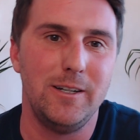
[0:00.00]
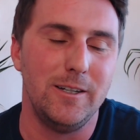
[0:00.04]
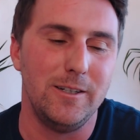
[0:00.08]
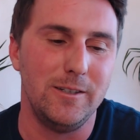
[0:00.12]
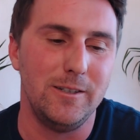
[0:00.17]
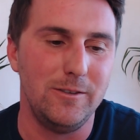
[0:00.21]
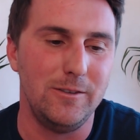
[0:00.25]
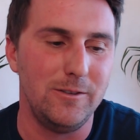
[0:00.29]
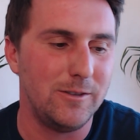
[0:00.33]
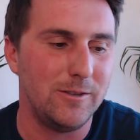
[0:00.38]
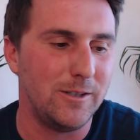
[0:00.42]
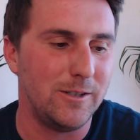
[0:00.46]

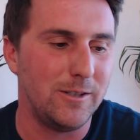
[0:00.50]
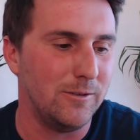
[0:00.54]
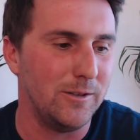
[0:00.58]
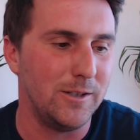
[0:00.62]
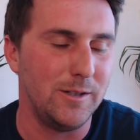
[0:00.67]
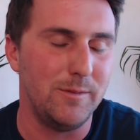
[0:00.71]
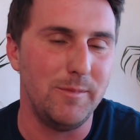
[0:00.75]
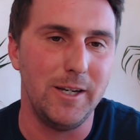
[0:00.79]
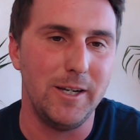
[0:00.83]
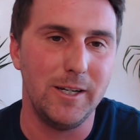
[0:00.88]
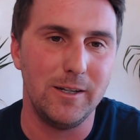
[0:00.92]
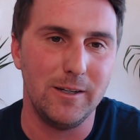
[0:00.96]
and you can
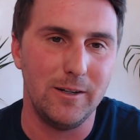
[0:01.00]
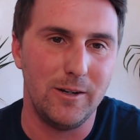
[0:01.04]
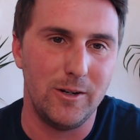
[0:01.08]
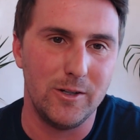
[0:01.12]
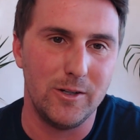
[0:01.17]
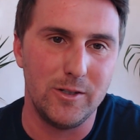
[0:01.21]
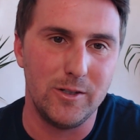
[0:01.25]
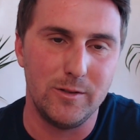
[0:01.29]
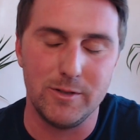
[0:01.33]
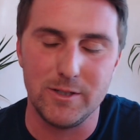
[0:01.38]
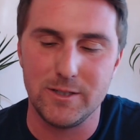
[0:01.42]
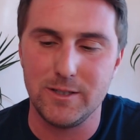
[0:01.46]
only make
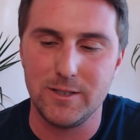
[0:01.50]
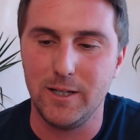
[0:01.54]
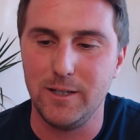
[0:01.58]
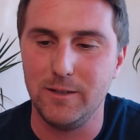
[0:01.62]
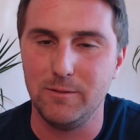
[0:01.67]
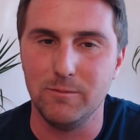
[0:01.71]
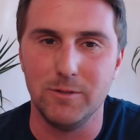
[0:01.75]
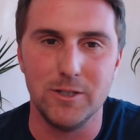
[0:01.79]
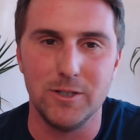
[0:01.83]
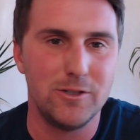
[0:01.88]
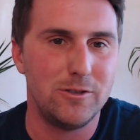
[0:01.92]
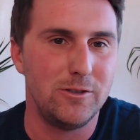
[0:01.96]

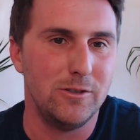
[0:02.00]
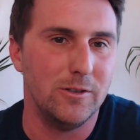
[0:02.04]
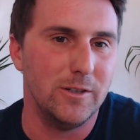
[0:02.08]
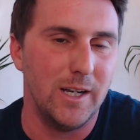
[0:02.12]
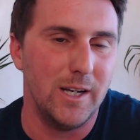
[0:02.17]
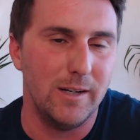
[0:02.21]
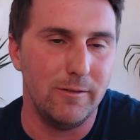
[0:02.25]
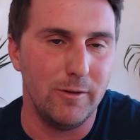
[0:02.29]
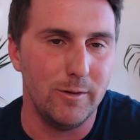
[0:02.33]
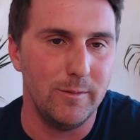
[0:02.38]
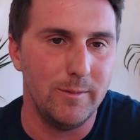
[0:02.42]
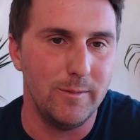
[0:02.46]
100%, which you'll
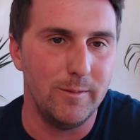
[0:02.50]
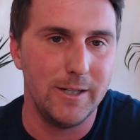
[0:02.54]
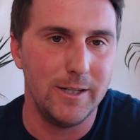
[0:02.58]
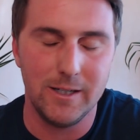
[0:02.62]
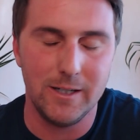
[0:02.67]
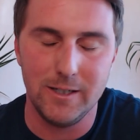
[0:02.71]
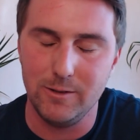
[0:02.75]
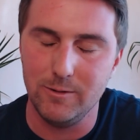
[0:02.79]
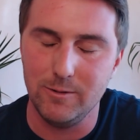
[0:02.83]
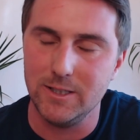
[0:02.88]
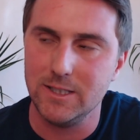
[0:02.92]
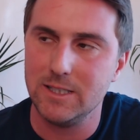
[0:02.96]
never make
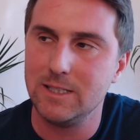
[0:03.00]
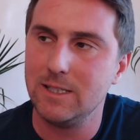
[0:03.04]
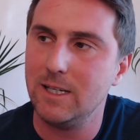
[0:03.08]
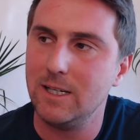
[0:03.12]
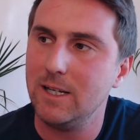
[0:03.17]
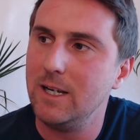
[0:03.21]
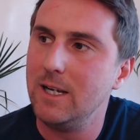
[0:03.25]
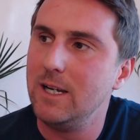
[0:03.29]
anyways.